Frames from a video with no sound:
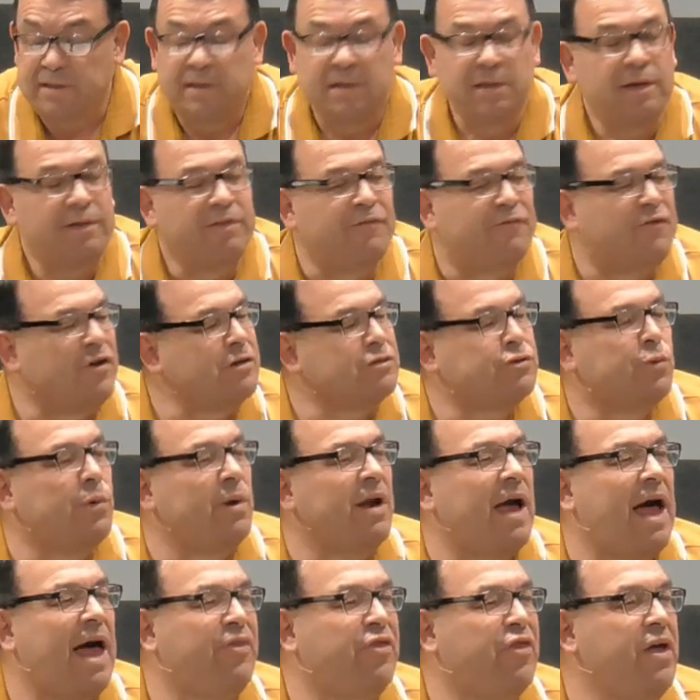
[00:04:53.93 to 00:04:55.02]
the first one
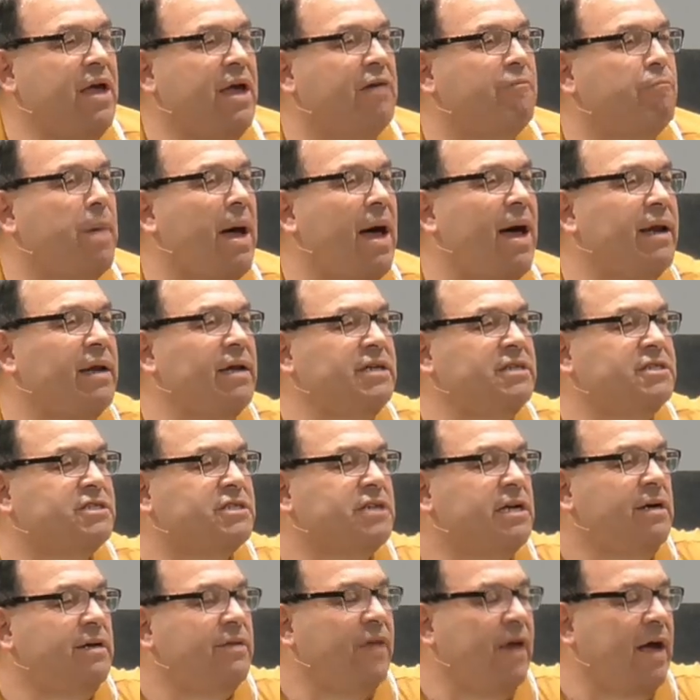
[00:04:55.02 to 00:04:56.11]
I think about is
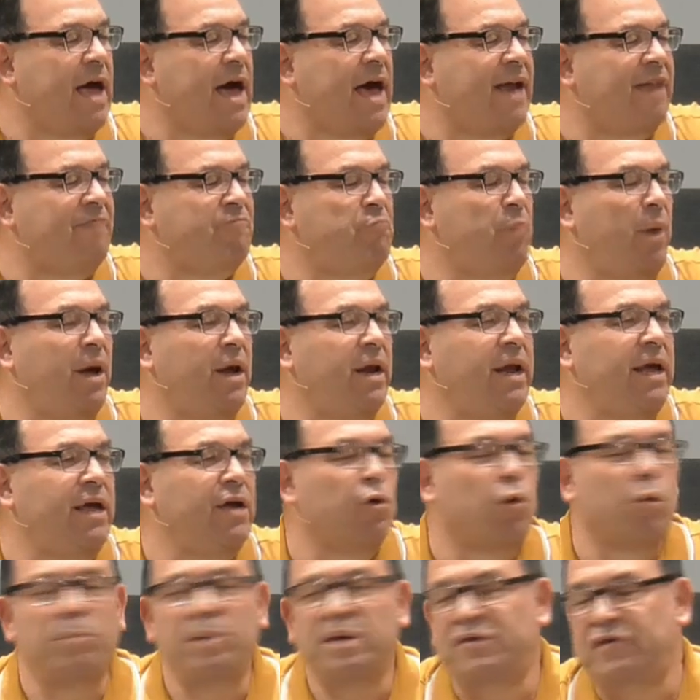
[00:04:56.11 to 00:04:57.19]
the God of money
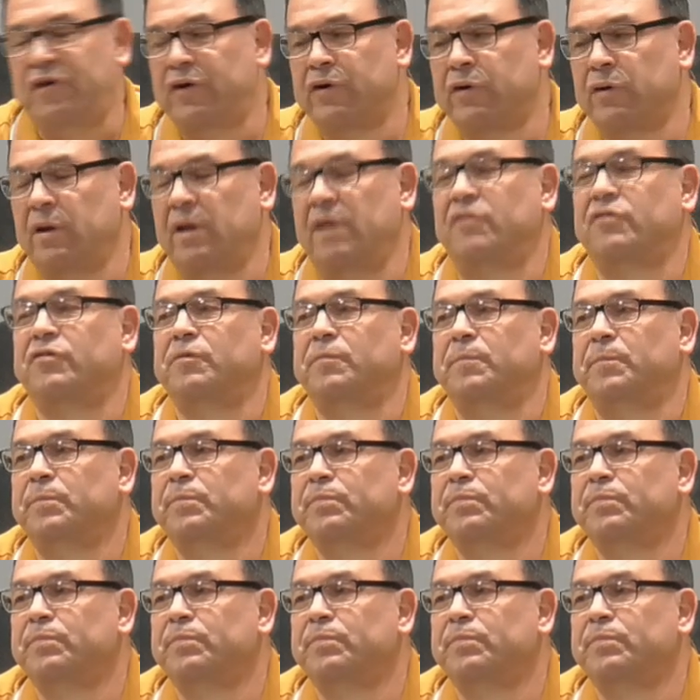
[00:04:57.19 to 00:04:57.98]
or materialism.